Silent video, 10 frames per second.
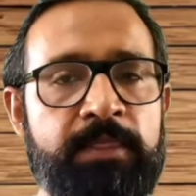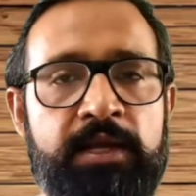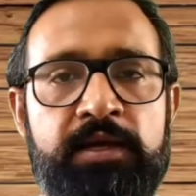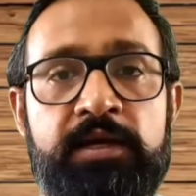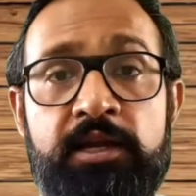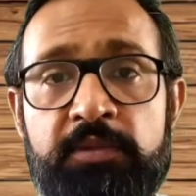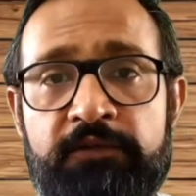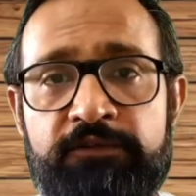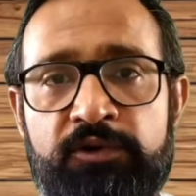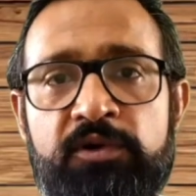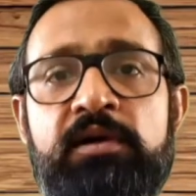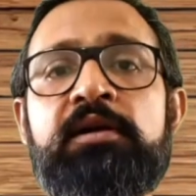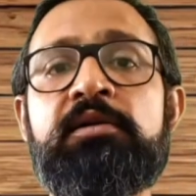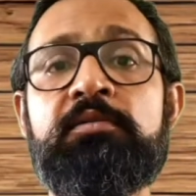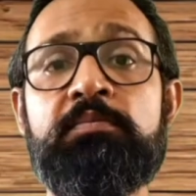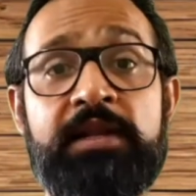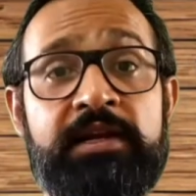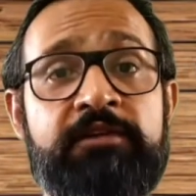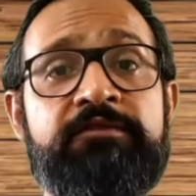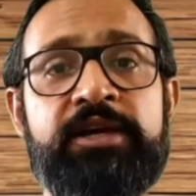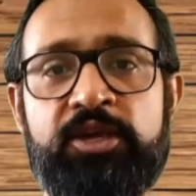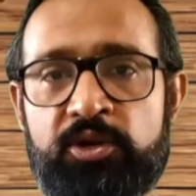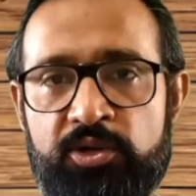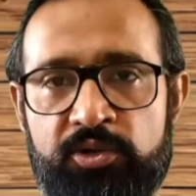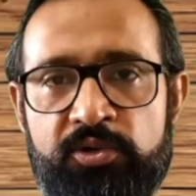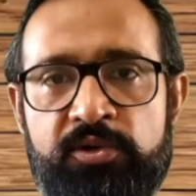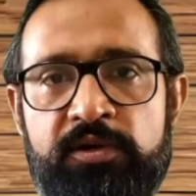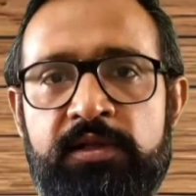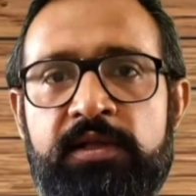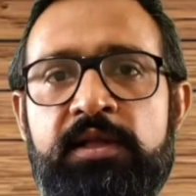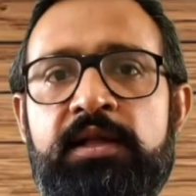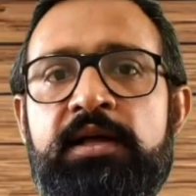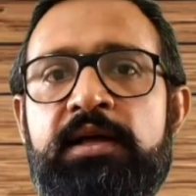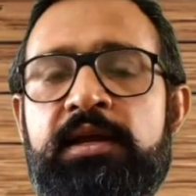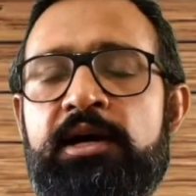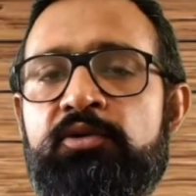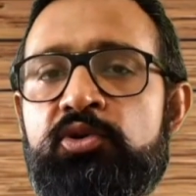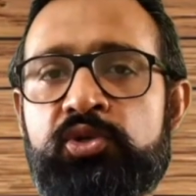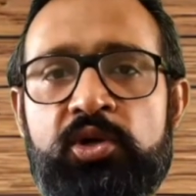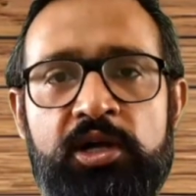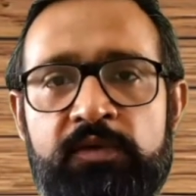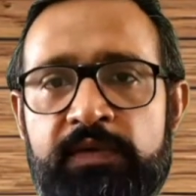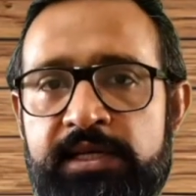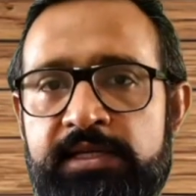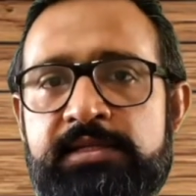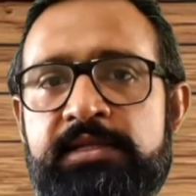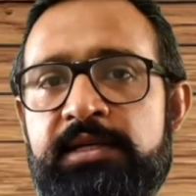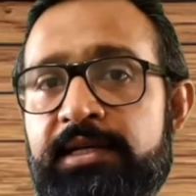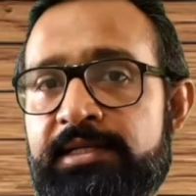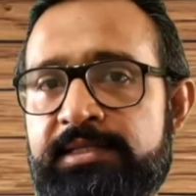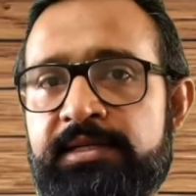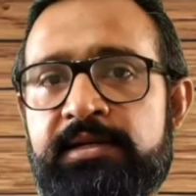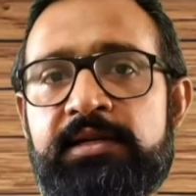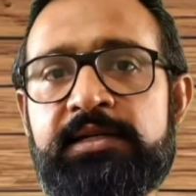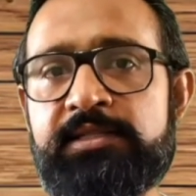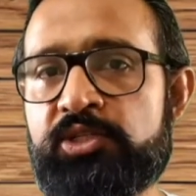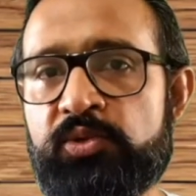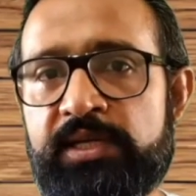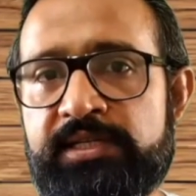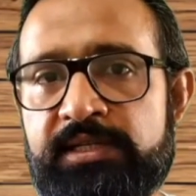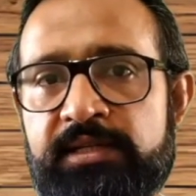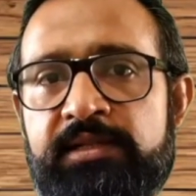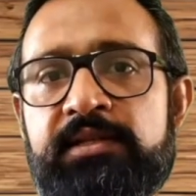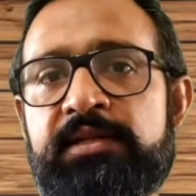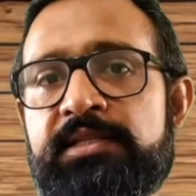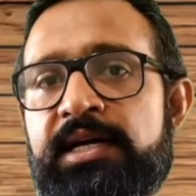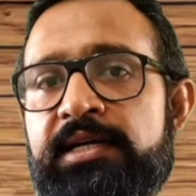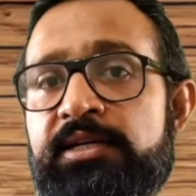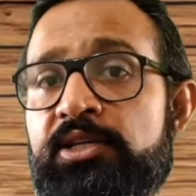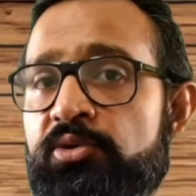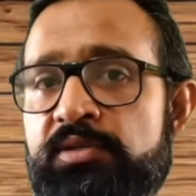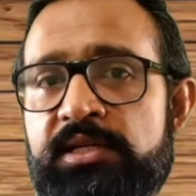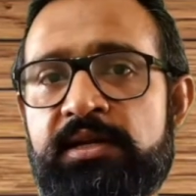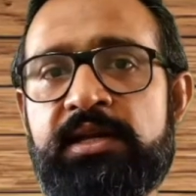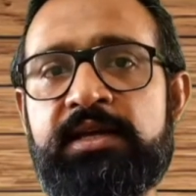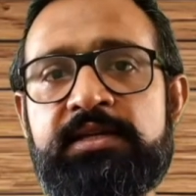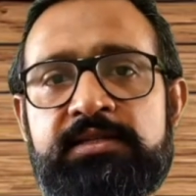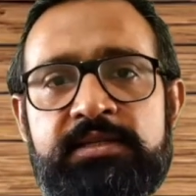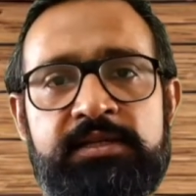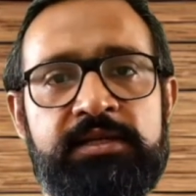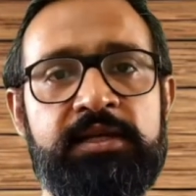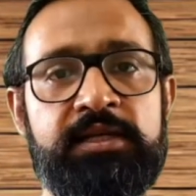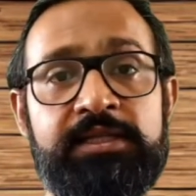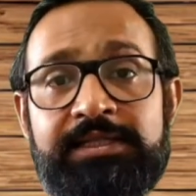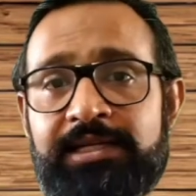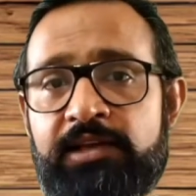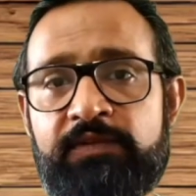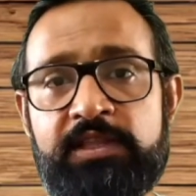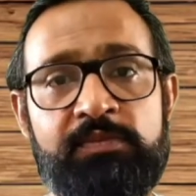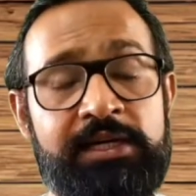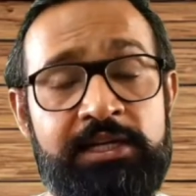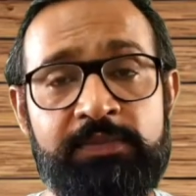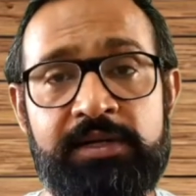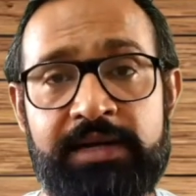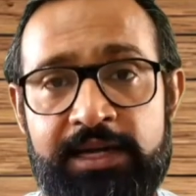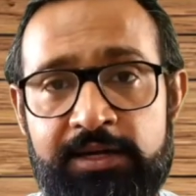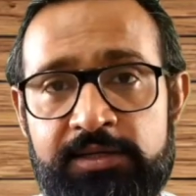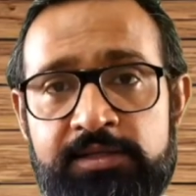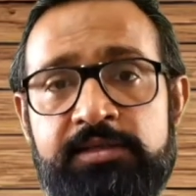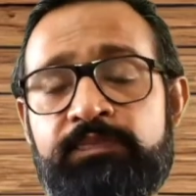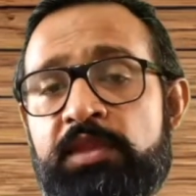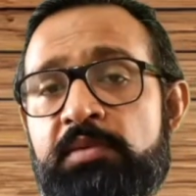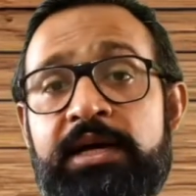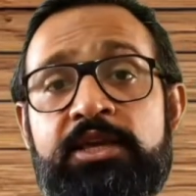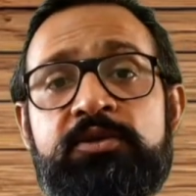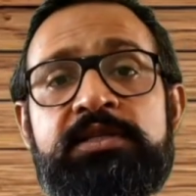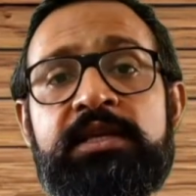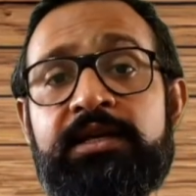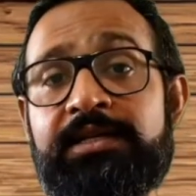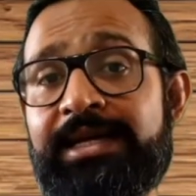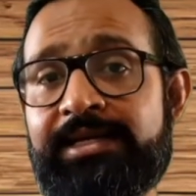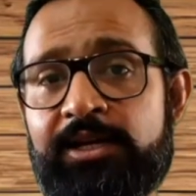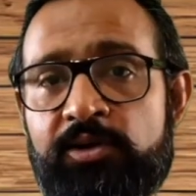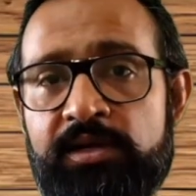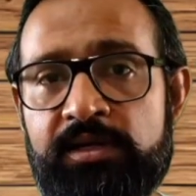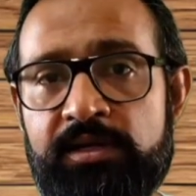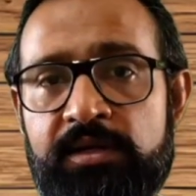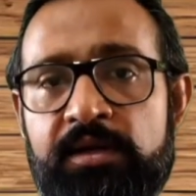Number 4, bulkify your code. Now you should always consider a situation that a user is dealing with multiple records by using a data loader